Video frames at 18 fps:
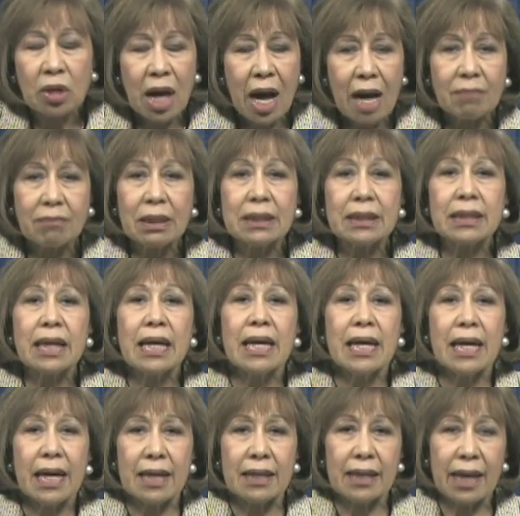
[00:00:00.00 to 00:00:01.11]
comments,
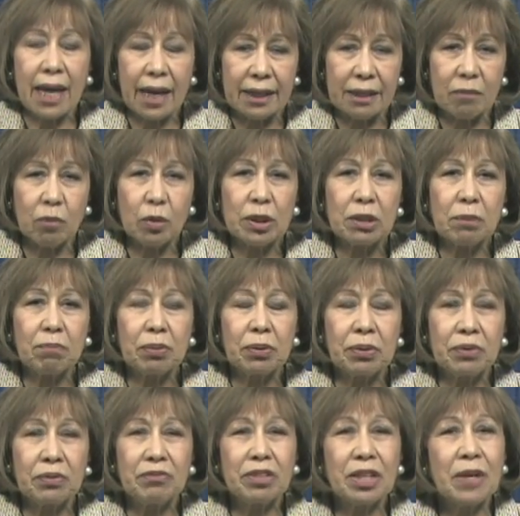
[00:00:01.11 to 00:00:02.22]
and the item was
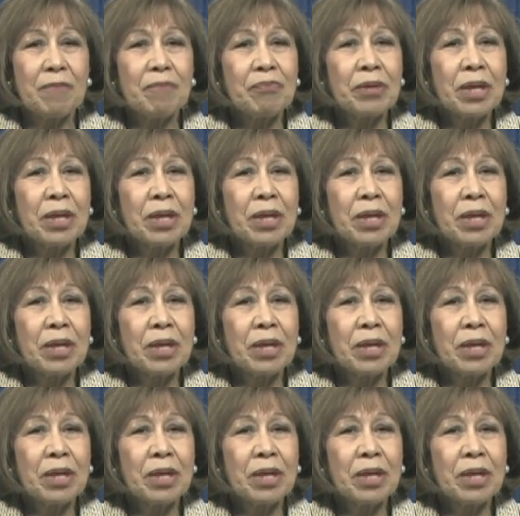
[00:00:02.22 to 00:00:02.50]
approved.